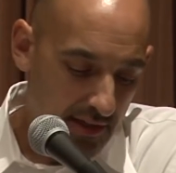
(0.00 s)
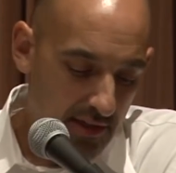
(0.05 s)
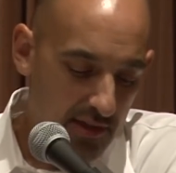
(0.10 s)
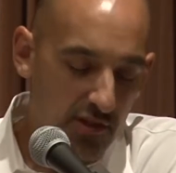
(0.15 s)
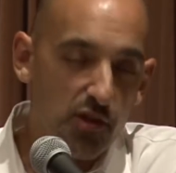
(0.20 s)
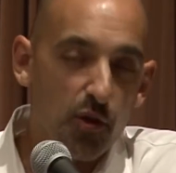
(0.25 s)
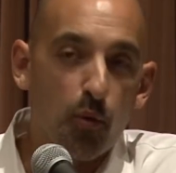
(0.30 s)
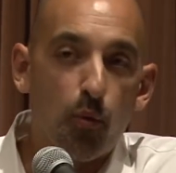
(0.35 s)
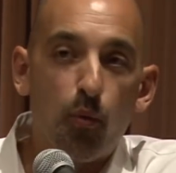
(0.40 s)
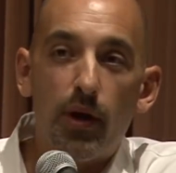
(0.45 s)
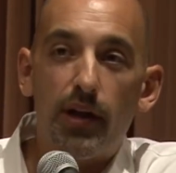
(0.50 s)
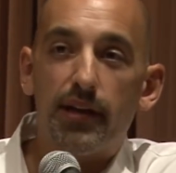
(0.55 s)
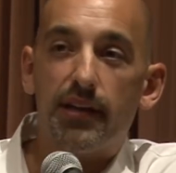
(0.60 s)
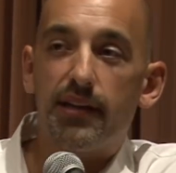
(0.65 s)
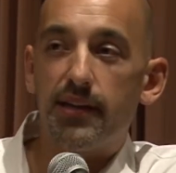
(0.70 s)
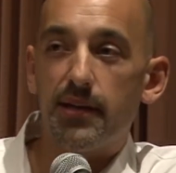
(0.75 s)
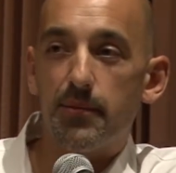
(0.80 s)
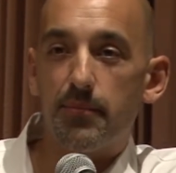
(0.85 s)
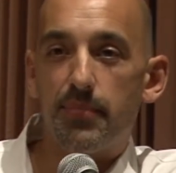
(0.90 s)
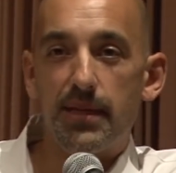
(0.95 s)
So
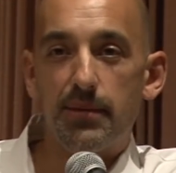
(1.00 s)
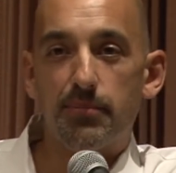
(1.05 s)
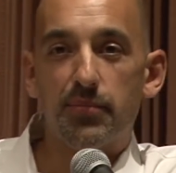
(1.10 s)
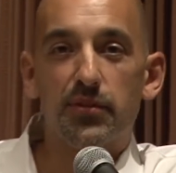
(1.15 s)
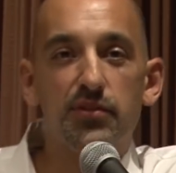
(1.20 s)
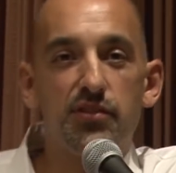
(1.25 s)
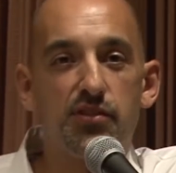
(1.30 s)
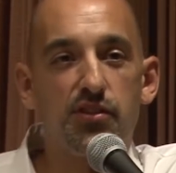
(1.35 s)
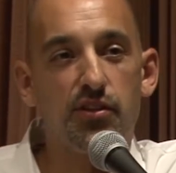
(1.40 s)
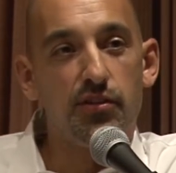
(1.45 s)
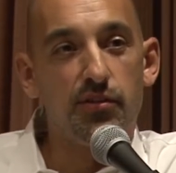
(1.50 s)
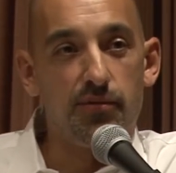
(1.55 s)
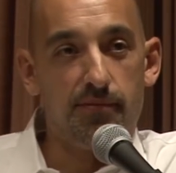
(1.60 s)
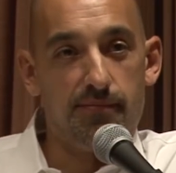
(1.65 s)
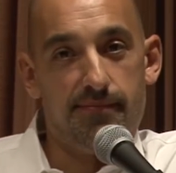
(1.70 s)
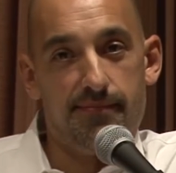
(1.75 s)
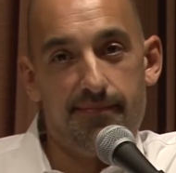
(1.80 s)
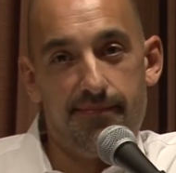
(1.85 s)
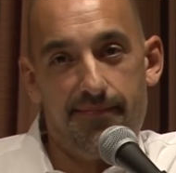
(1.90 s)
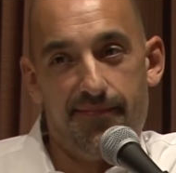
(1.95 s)
what can people
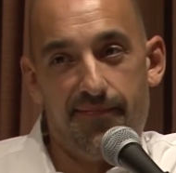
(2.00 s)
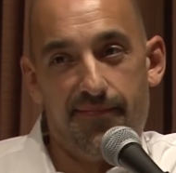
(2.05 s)
do?